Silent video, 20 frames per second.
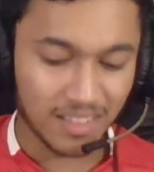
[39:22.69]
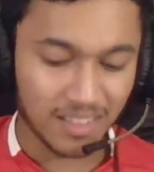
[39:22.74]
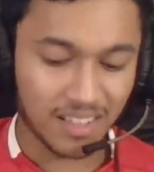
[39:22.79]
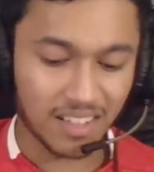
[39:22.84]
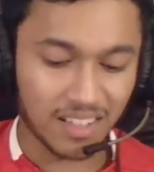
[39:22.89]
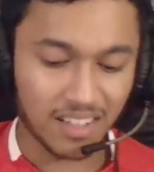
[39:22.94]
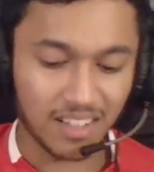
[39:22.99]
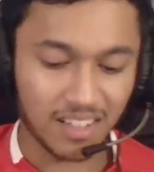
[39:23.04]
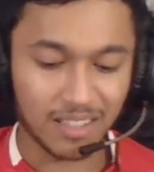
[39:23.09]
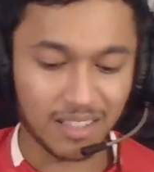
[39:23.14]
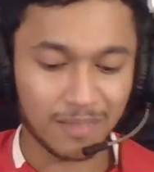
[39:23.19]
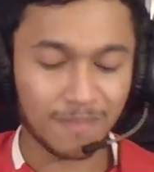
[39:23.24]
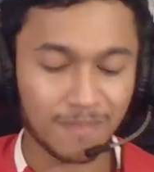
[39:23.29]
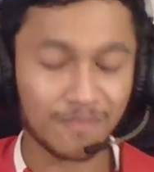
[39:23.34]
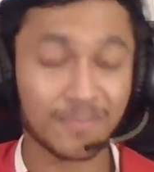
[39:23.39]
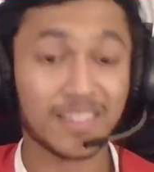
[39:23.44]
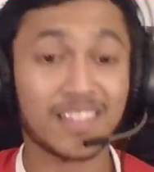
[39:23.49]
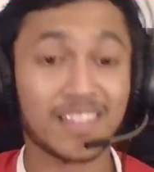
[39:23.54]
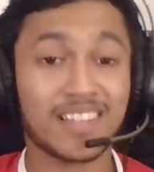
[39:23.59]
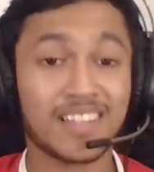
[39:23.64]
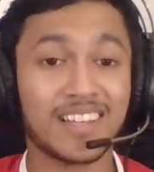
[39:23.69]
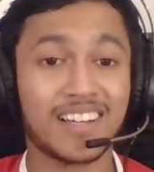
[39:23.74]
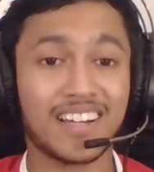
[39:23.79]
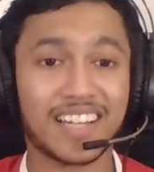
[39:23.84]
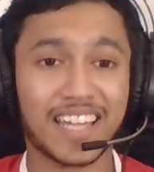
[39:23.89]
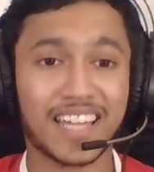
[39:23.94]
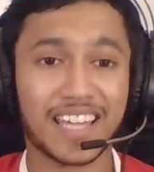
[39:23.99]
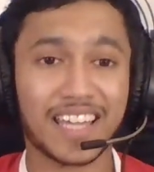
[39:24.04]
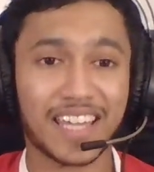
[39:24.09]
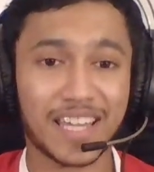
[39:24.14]
Uh,
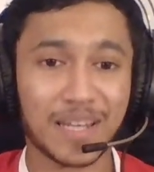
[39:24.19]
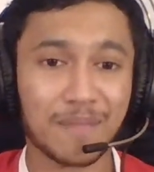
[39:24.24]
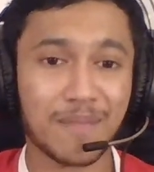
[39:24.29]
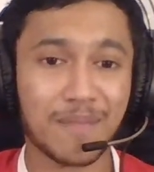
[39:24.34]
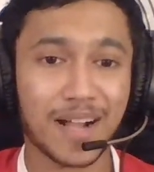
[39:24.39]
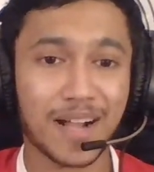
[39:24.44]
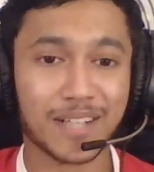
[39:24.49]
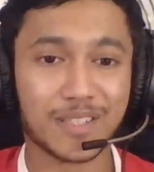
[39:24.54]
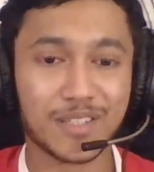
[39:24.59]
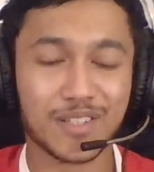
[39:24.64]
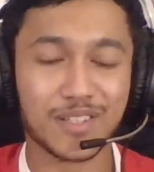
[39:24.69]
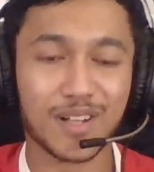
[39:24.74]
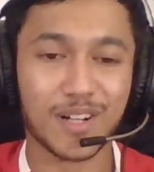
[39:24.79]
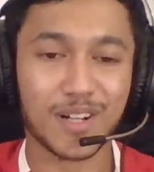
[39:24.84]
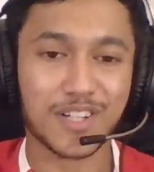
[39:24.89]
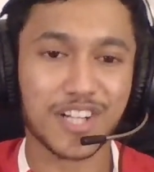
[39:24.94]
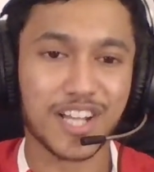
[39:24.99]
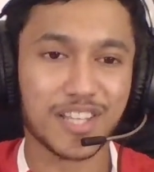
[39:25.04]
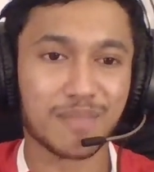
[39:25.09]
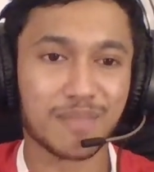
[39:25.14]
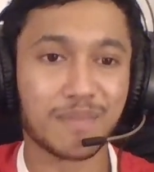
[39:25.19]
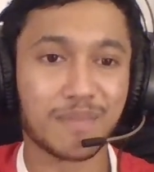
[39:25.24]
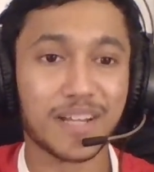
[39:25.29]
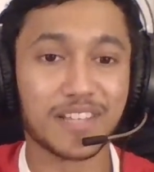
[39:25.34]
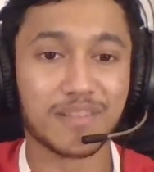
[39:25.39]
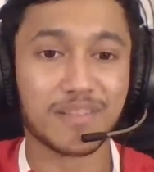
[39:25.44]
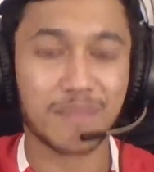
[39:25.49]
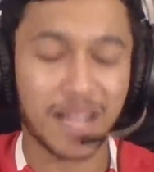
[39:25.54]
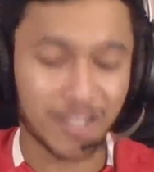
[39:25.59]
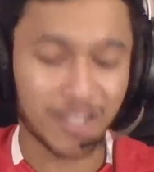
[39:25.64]
Again, getting back to Solskjaer's
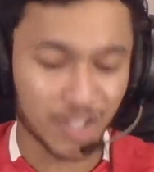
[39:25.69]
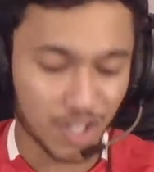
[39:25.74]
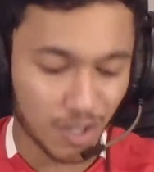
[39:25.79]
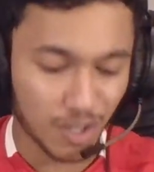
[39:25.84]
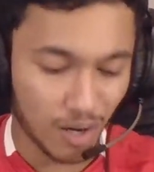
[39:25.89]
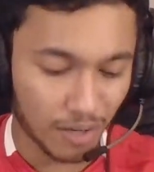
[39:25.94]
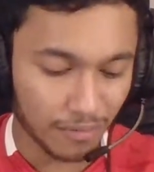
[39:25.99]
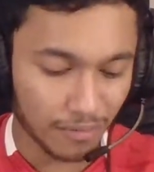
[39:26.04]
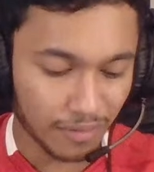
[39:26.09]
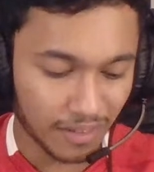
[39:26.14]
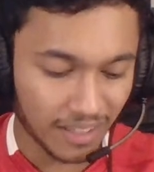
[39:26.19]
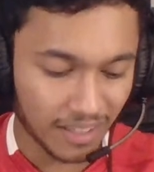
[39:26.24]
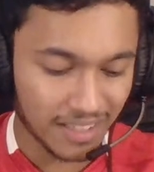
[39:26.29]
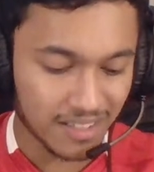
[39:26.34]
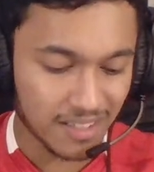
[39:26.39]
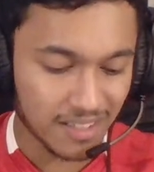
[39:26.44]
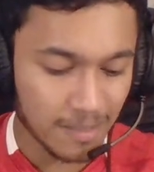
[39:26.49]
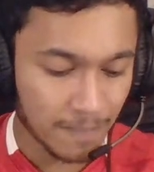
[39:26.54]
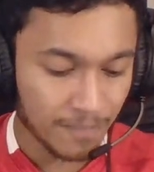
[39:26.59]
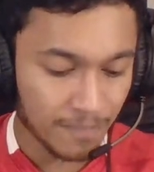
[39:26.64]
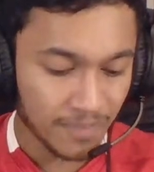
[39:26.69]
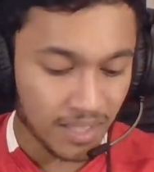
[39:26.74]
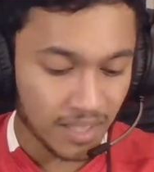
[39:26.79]
press match conference,